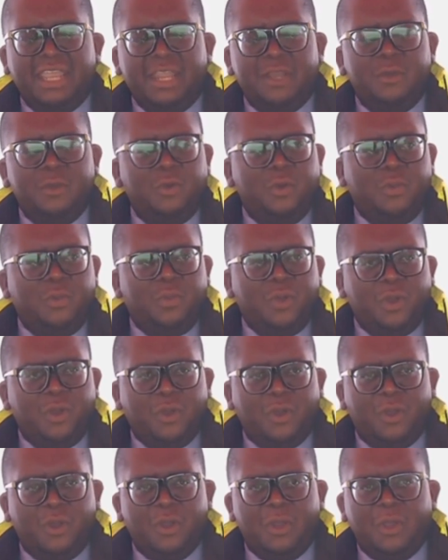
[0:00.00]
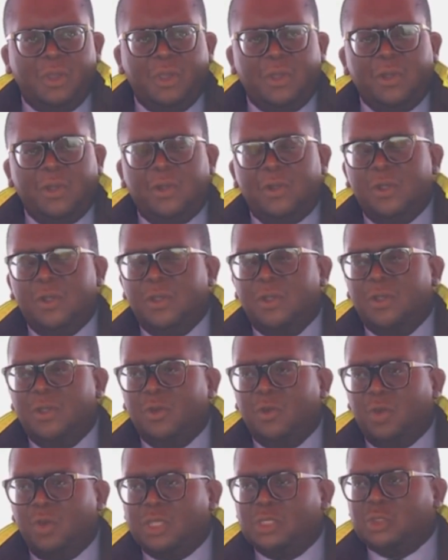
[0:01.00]
in Upongolo,
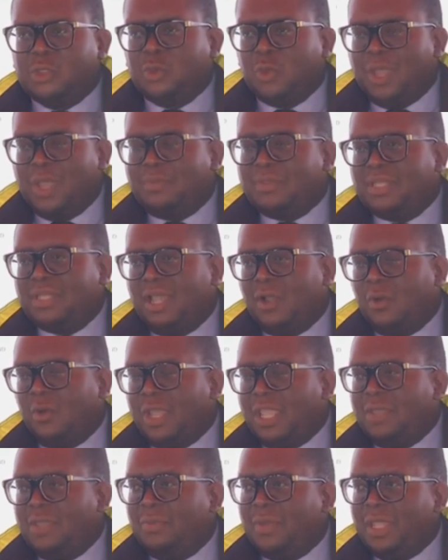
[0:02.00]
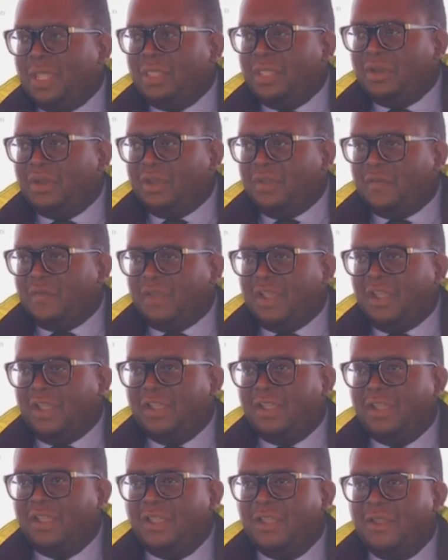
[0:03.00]
were swept away by the
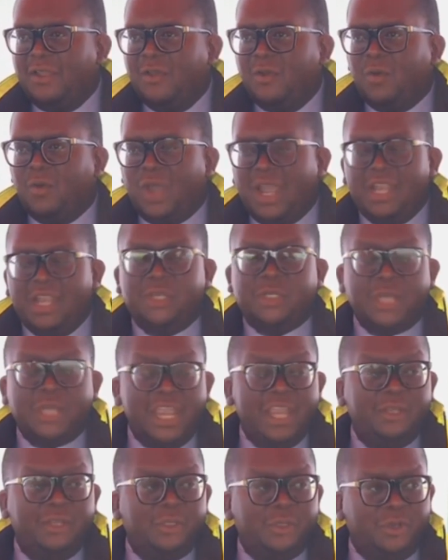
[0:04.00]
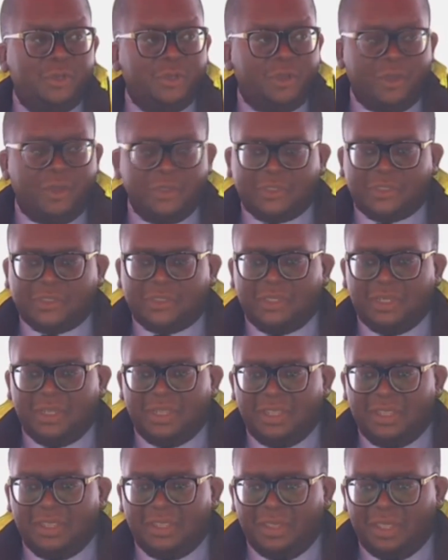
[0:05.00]
river while trying to cross
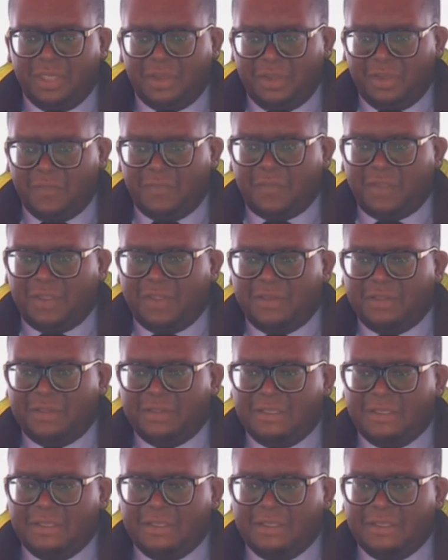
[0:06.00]
the river.